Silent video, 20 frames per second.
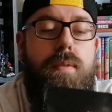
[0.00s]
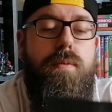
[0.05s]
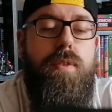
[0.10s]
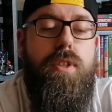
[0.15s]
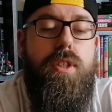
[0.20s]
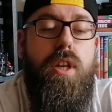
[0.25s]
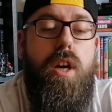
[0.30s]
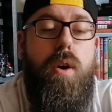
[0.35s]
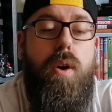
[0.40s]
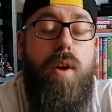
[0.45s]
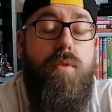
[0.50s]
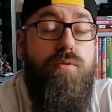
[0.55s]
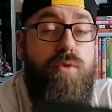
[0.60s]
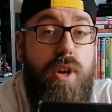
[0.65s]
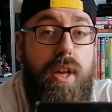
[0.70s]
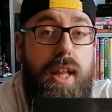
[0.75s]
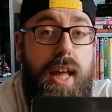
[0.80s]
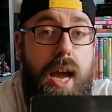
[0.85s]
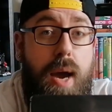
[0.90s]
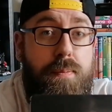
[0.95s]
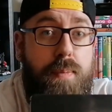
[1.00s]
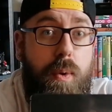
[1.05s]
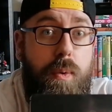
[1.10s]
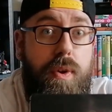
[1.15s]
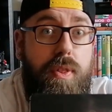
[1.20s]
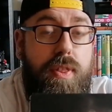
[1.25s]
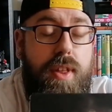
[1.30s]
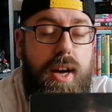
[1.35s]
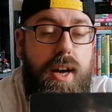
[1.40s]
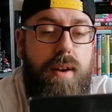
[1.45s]
So I'm really happy
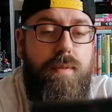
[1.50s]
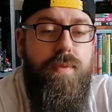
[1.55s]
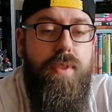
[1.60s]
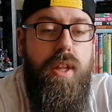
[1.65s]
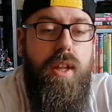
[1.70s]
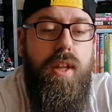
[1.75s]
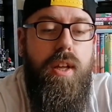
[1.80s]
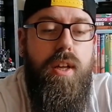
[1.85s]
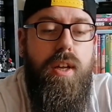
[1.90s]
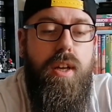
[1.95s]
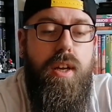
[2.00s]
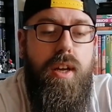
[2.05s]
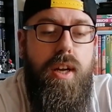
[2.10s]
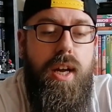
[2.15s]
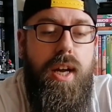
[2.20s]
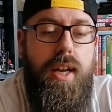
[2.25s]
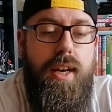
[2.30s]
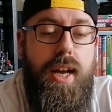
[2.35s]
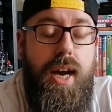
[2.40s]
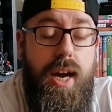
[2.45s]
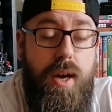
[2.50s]
with that. And